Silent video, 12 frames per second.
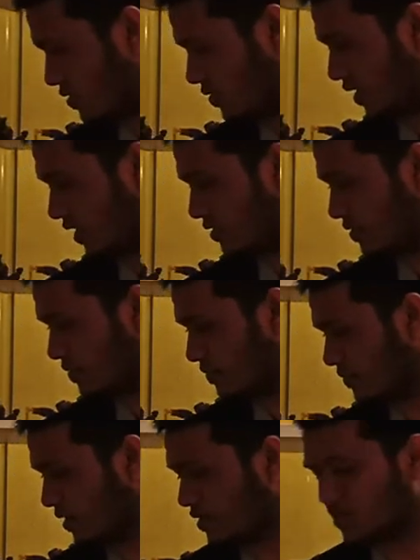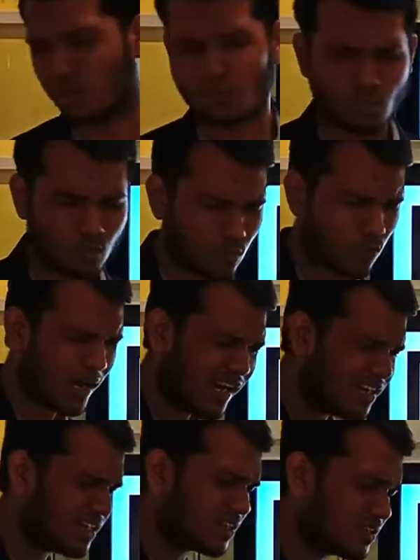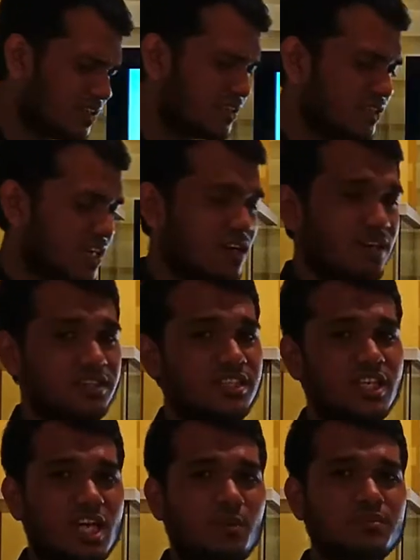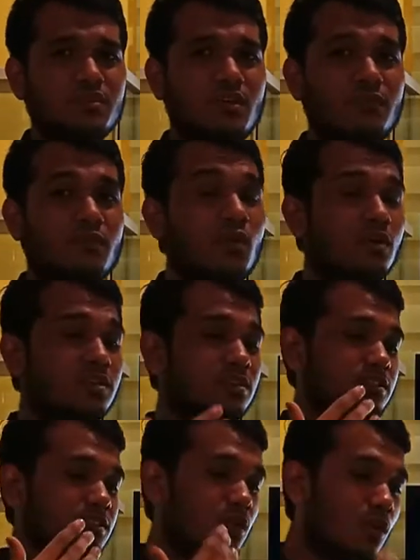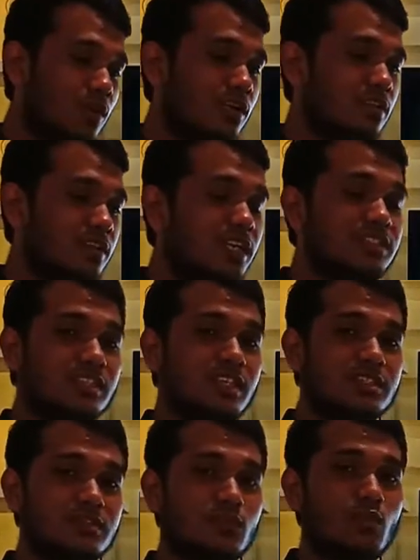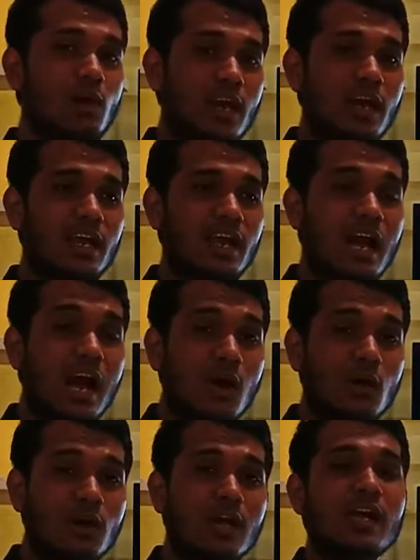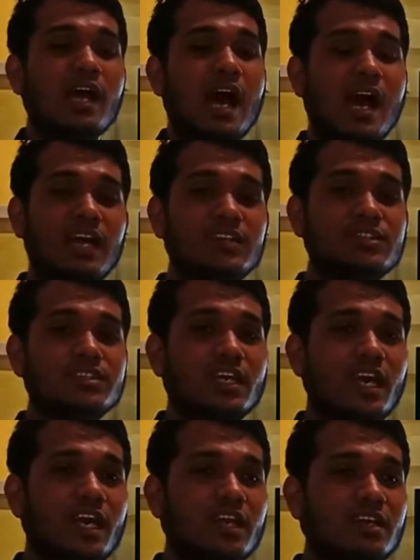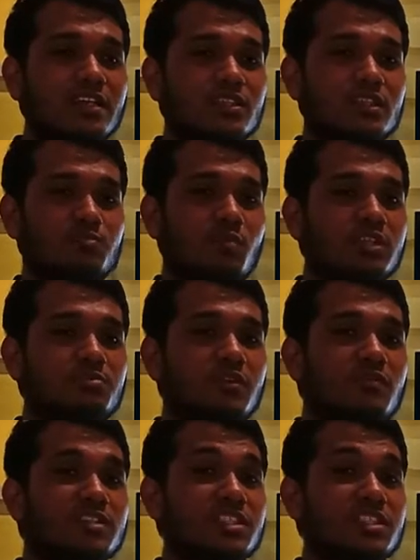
Right? So where did this energy come from? So this is how Einstein is responsible for